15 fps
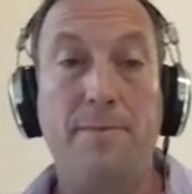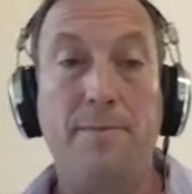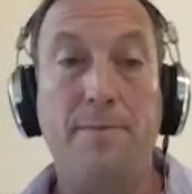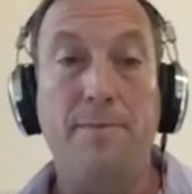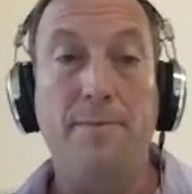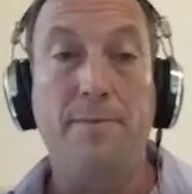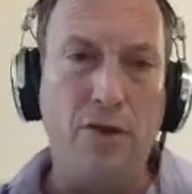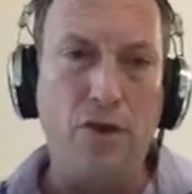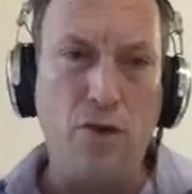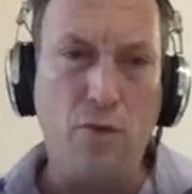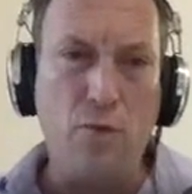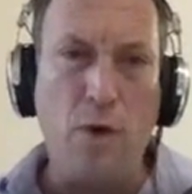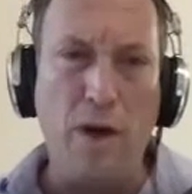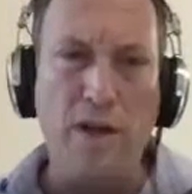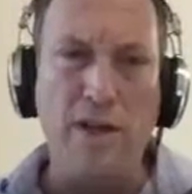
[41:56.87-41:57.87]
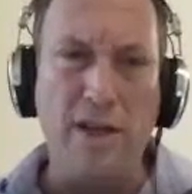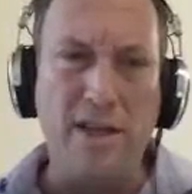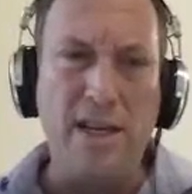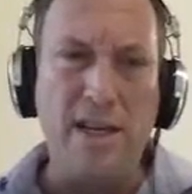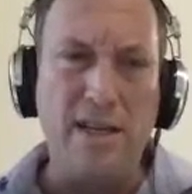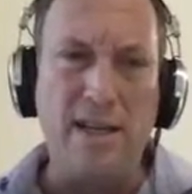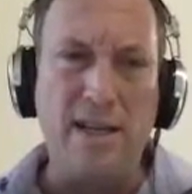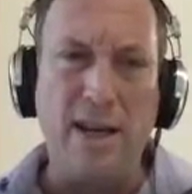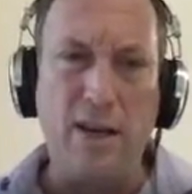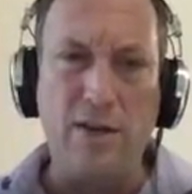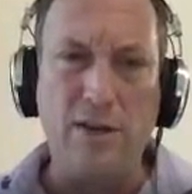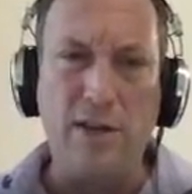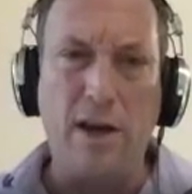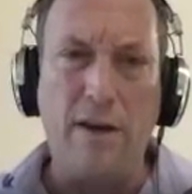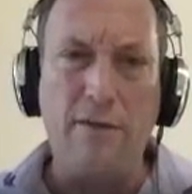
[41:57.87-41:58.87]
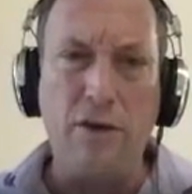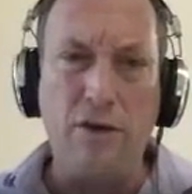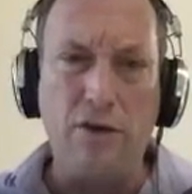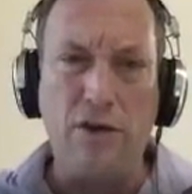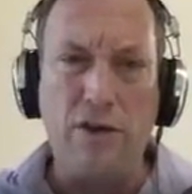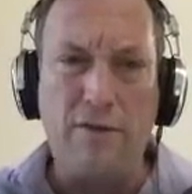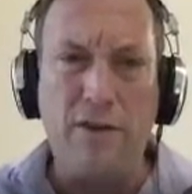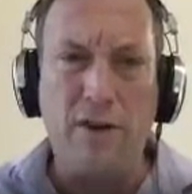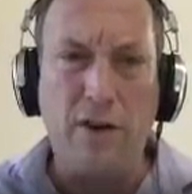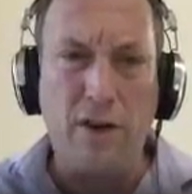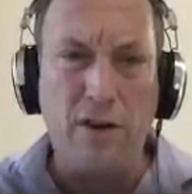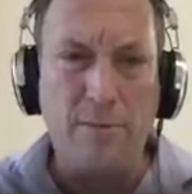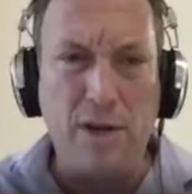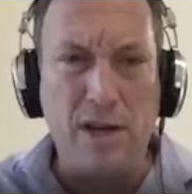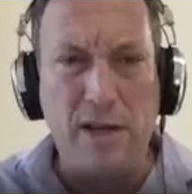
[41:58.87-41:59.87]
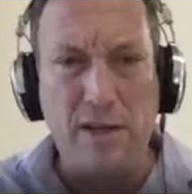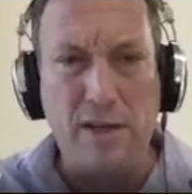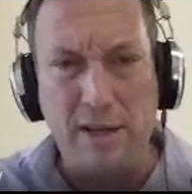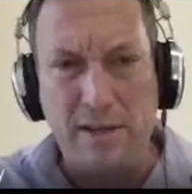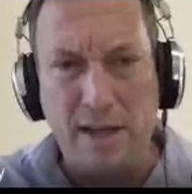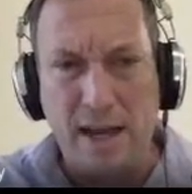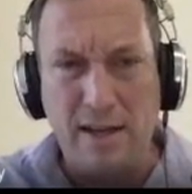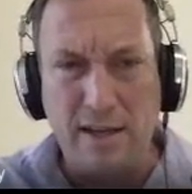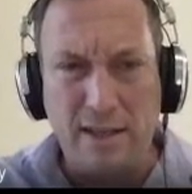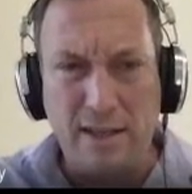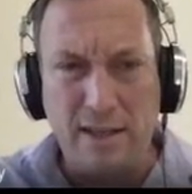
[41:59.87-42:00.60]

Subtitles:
and it tells you what the details of your shift are going to be, the date and